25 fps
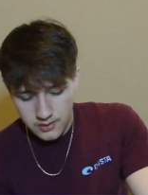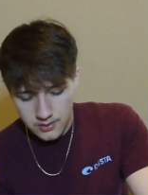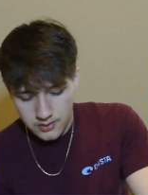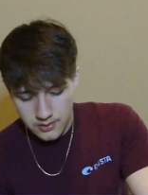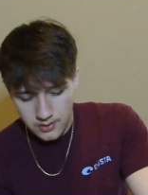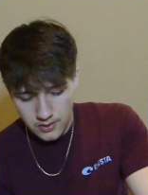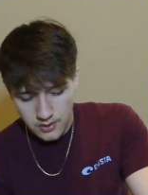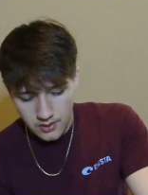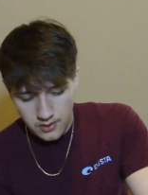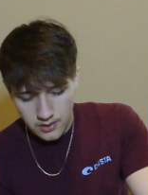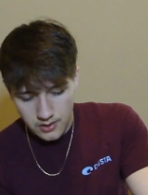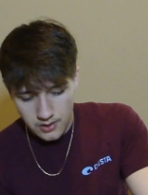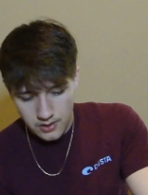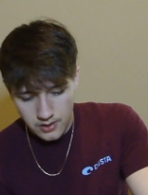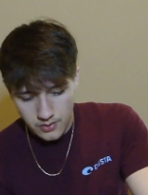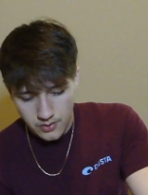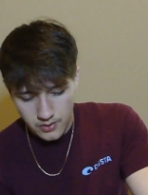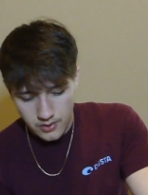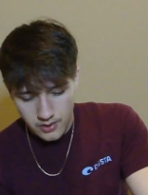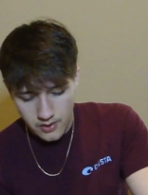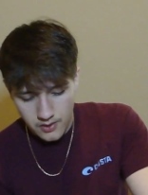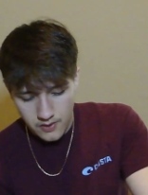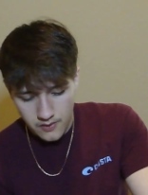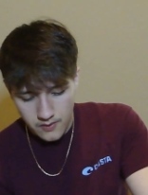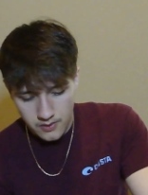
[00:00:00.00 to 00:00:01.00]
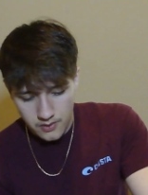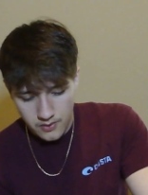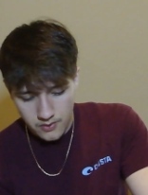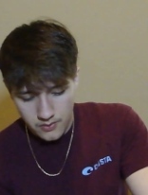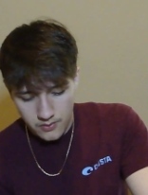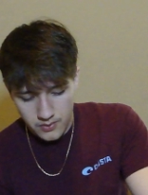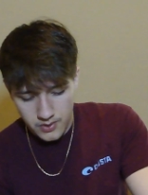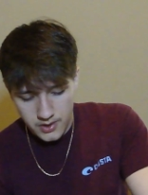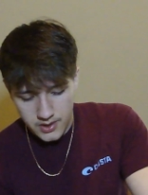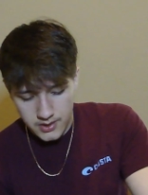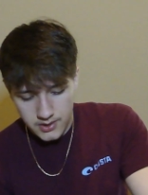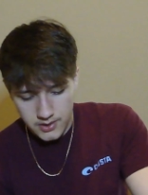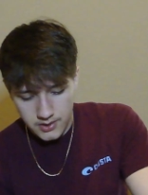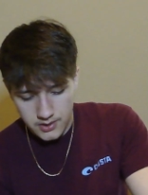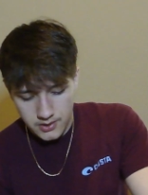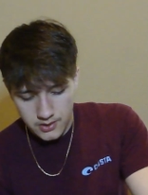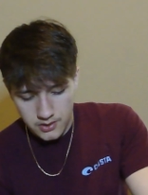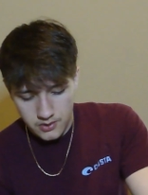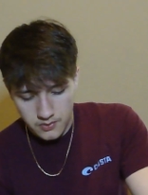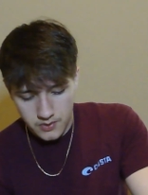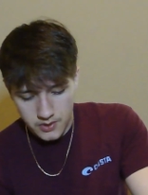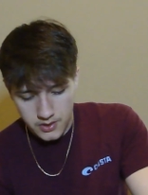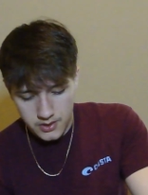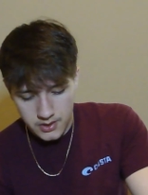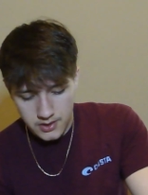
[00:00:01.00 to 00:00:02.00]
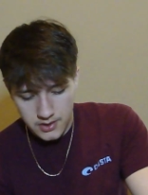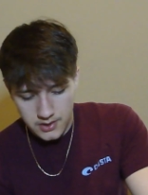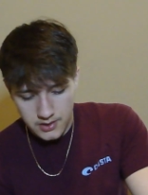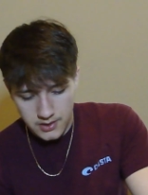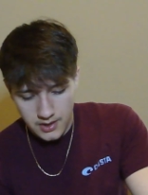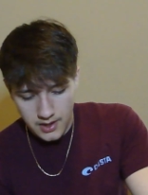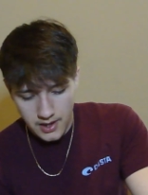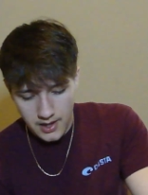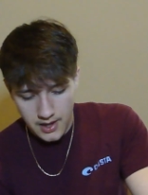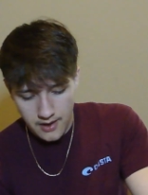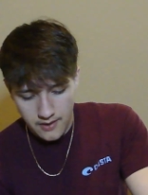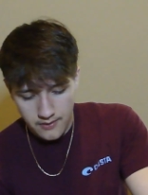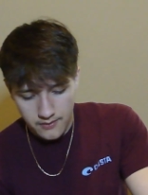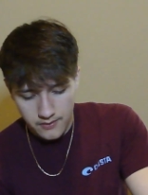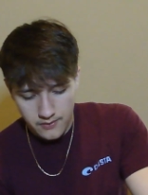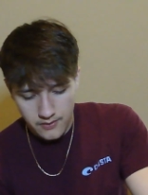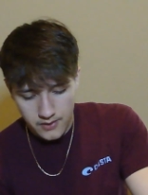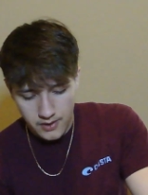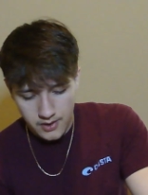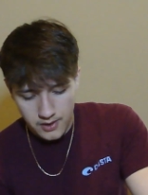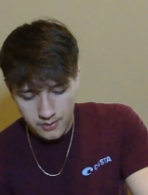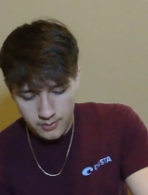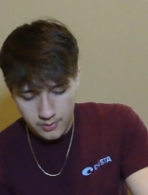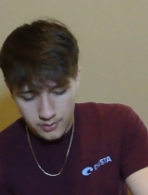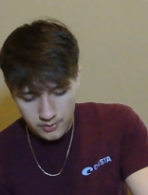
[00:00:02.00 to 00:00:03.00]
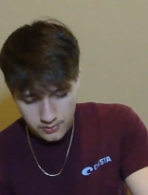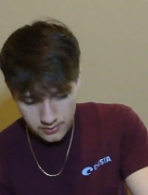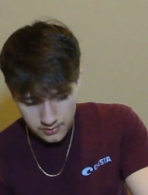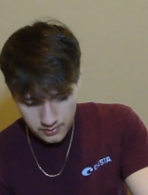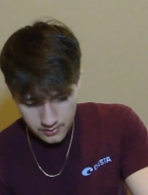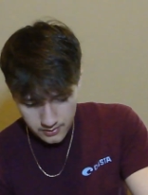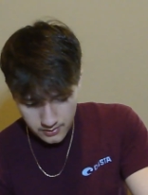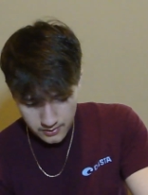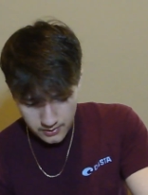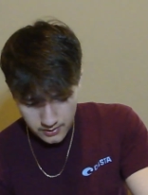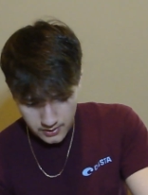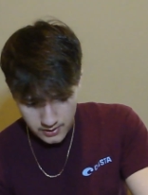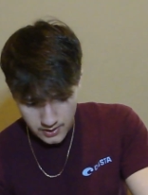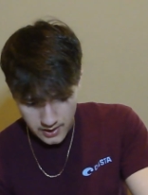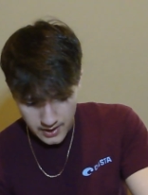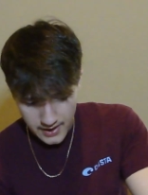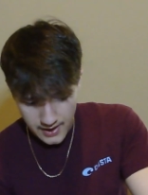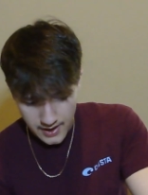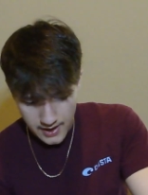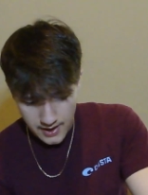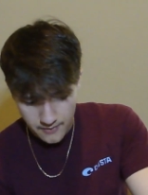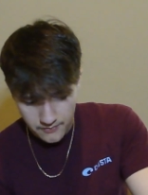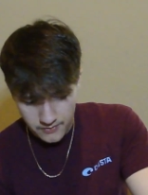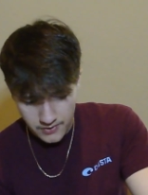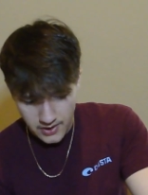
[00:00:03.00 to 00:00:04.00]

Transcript: so we'll go over the rest of the switches they have available. They have